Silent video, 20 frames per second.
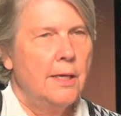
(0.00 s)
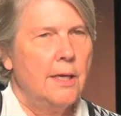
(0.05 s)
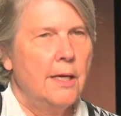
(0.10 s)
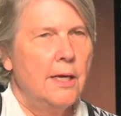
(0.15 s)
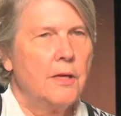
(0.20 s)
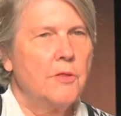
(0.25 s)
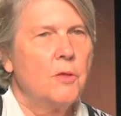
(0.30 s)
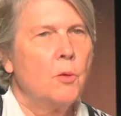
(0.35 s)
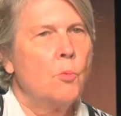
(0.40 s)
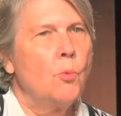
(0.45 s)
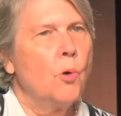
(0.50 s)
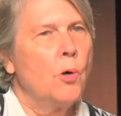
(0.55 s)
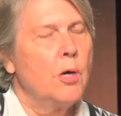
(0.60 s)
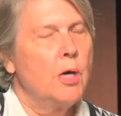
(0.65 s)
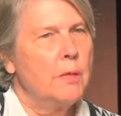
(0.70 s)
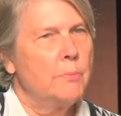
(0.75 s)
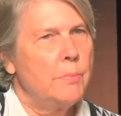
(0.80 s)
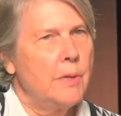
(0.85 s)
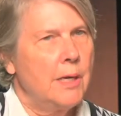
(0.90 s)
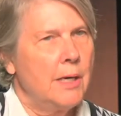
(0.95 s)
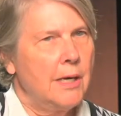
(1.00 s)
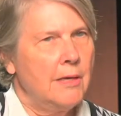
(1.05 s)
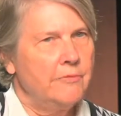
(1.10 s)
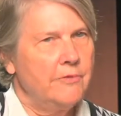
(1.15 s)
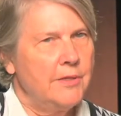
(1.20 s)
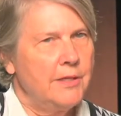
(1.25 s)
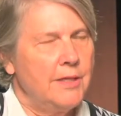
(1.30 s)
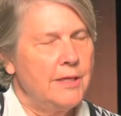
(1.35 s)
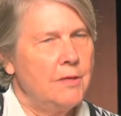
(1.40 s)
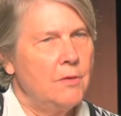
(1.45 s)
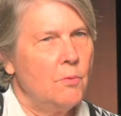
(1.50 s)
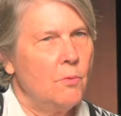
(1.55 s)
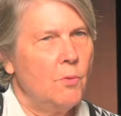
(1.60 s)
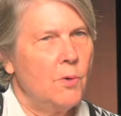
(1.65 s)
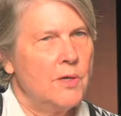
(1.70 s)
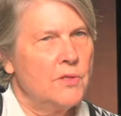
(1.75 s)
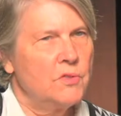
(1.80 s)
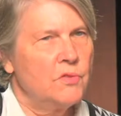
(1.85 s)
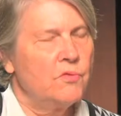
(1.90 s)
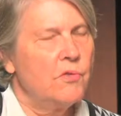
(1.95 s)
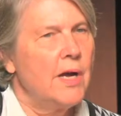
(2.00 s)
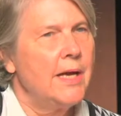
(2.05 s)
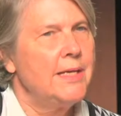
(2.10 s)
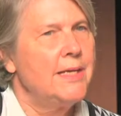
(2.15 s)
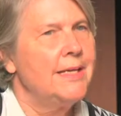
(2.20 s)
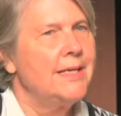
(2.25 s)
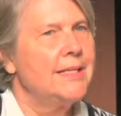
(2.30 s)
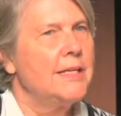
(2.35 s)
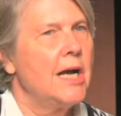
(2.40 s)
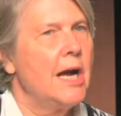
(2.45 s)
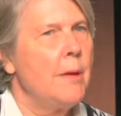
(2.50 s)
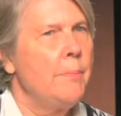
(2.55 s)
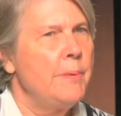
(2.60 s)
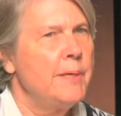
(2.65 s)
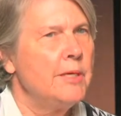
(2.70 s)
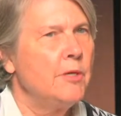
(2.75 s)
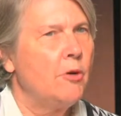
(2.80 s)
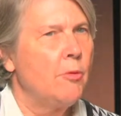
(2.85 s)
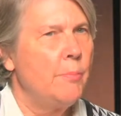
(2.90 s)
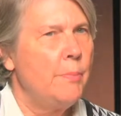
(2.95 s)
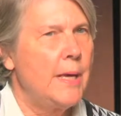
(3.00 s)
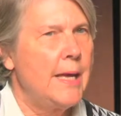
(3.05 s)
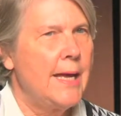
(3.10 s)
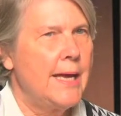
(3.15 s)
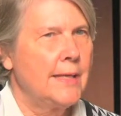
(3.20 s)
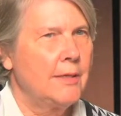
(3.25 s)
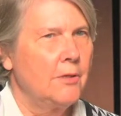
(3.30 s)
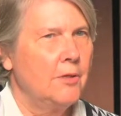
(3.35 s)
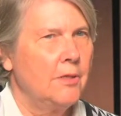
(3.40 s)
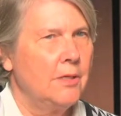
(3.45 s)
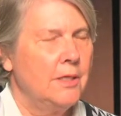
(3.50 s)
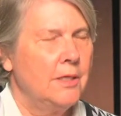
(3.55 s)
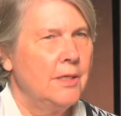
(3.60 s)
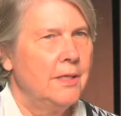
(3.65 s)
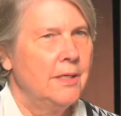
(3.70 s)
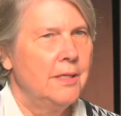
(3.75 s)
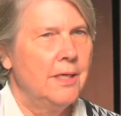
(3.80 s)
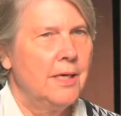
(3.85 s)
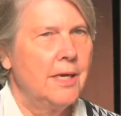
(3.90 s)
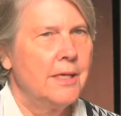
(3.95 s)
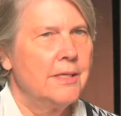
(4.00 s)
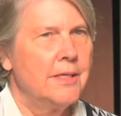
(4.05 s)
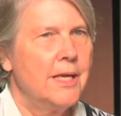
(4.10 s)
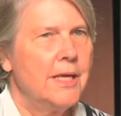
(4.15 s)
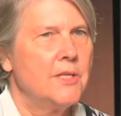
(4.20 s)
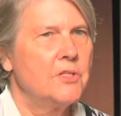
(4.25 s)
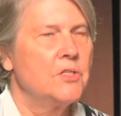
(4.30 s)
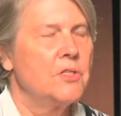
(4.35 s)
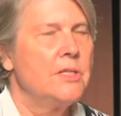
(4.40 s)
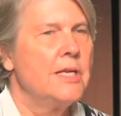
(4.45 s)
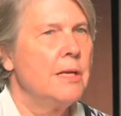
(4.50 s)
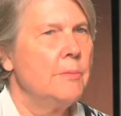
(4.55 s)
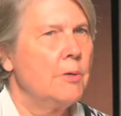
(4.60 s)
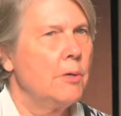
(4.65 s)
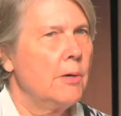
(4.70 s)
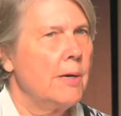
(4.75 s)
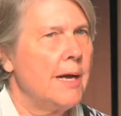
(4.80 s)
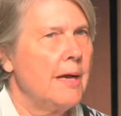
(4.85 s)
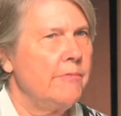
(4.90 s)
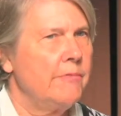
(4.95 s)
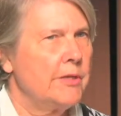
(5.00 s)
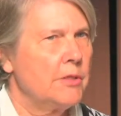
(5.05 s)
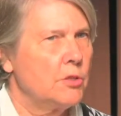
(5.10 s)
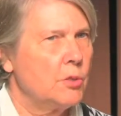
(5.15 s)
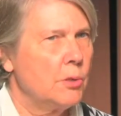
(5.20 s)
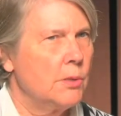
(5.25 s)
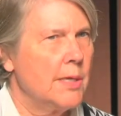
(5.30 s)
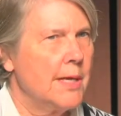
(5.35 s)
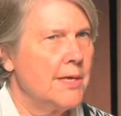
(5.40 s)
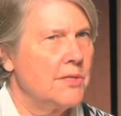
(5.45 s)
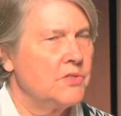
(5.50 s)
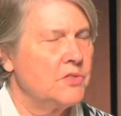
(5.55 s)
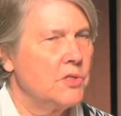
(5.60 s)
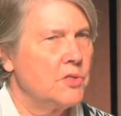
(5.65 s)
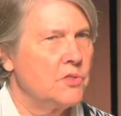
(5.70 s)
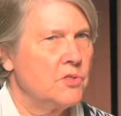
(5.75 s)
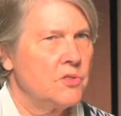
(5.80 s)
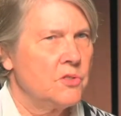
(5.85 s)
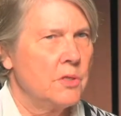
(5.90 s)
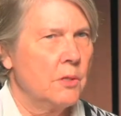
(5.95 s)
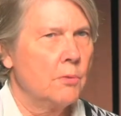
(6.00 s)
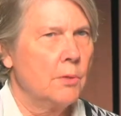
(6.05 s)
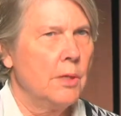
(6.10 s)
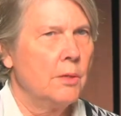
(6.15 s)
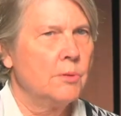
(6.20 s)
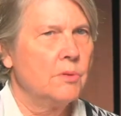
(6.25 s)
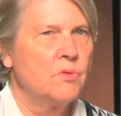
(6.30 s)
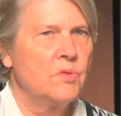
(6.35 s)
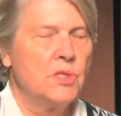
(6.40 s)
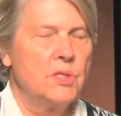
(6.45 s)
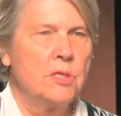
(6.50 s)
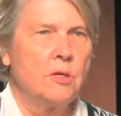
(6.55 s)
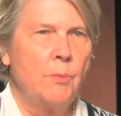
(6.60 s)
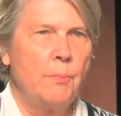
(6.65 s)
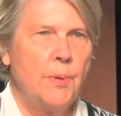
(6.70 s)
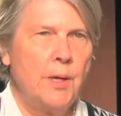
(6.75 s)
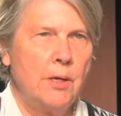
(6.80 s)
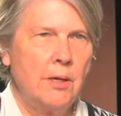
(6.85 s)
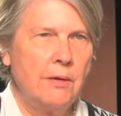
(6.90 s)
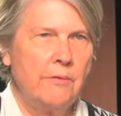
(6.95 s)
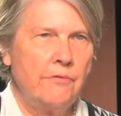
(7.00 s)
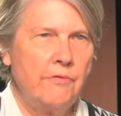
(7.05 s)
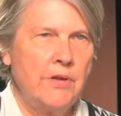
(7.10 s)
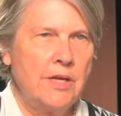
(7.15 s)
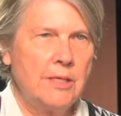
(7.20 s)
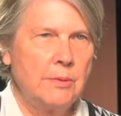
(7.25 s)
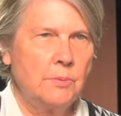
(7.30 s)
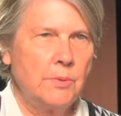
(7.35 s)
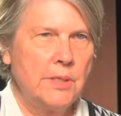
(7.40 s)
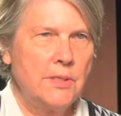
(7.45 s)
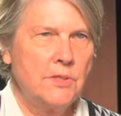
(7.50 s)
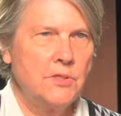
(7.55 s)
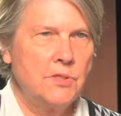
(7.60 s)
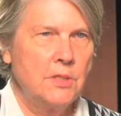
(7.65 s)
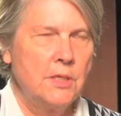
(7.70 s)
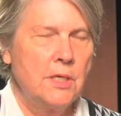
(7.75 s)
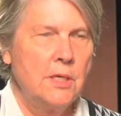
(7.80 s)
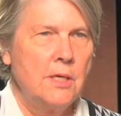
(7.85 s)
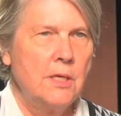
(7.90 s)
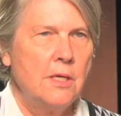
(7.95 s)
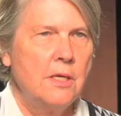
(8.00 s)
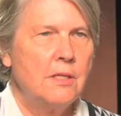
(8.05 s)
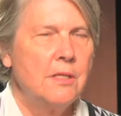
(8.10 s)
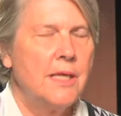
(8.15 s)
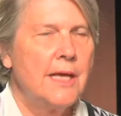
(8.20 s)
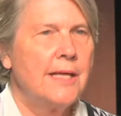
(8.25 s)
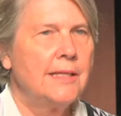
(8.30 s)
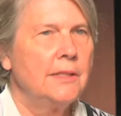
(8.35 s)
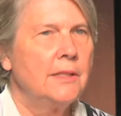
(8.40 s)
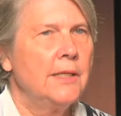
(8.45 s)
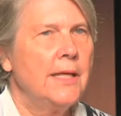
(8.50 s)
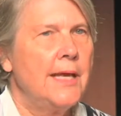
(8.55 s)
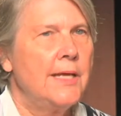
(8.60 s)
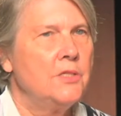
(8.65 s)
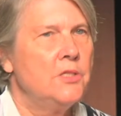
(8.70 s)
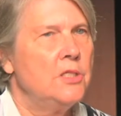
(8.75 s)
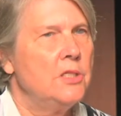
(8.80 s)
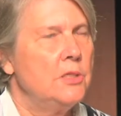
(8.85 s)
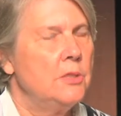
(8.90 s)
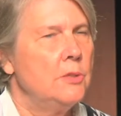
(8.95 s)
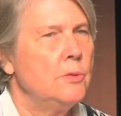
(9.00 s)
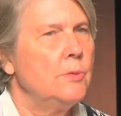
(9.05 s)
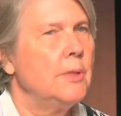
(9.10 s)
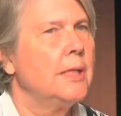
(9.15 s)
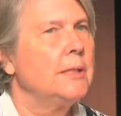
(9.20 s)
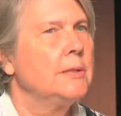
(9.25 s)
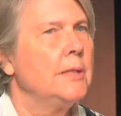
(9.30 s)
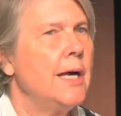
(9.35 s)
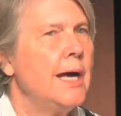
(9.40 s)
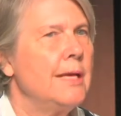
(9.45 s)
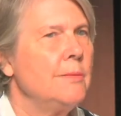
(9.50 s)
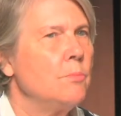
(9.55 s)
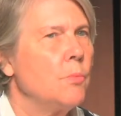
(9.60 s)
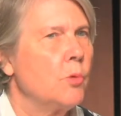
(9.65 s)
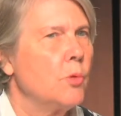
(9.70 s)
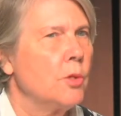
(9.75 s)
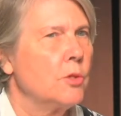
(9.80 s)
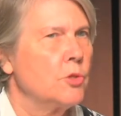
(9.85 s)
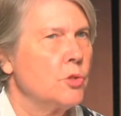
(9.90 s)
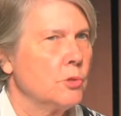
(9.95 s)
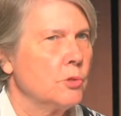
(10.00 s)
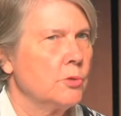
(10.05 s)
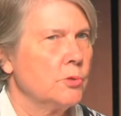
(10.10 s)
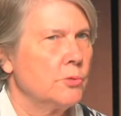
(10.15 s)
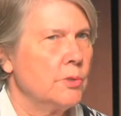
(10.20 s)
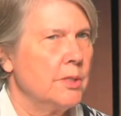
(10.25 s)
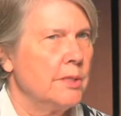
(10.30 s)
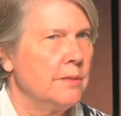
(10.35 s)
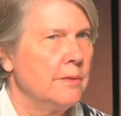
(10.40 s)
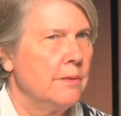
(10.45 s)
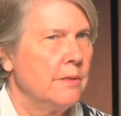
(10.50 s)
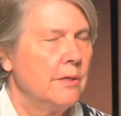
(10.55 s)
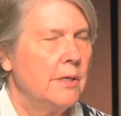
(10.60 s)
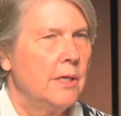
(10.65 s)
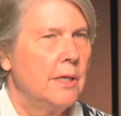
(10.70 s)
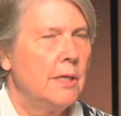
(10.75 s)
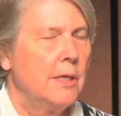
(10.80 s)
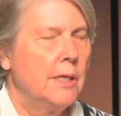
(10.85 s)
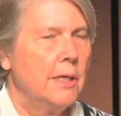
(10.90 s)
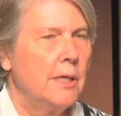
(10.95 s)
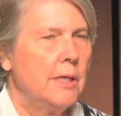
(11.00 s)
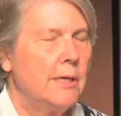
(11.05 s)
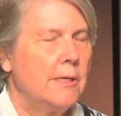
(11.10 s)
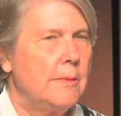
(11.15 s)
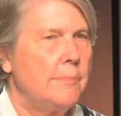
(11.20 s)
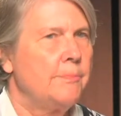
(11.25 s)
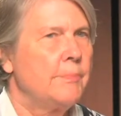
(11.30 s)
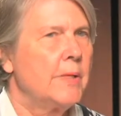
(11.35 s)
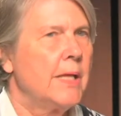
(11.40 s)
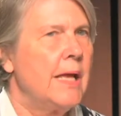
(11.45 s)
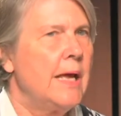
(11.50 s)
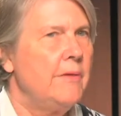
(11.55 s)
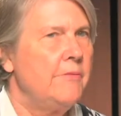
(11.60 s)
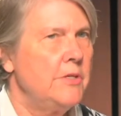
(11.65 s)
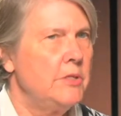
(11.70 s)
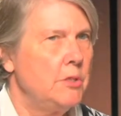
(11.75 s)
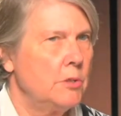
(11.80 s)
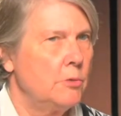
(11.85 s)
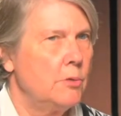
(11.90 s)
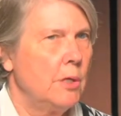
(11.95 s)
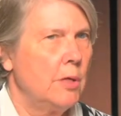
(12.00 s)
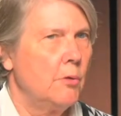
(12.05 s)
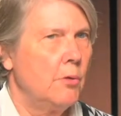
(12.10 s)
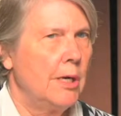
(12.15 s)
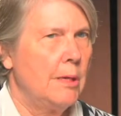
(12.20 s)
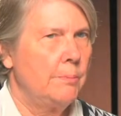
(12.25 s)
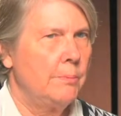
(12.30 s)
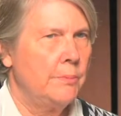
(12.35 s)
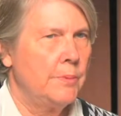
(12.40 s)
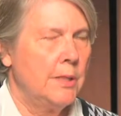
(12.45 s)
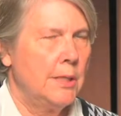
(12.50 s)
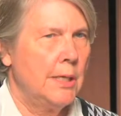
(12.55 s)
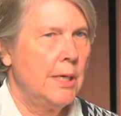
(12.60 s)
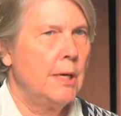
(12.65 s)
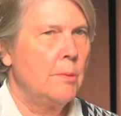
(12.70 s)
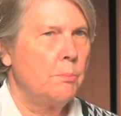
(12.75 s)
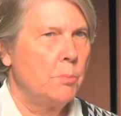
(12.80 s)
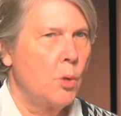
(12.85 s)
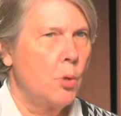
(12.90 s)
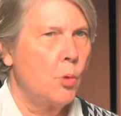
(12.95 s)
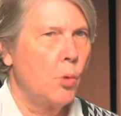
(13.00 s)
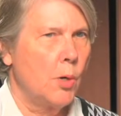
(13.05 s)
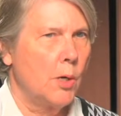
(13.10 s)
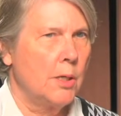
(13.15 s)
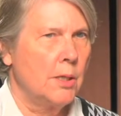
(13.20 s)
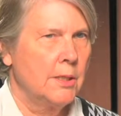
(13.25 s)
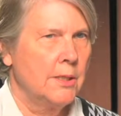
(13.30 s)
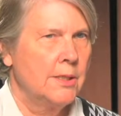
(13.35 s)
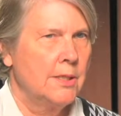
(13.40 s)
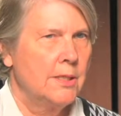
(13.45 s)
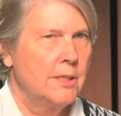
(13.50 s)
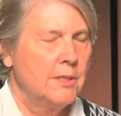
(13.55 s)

uh, the war on poverty was fighting an uphill battle against demographic trends such as the growth of single-parent families that led to a lot more children um, having to grow up uh, poor.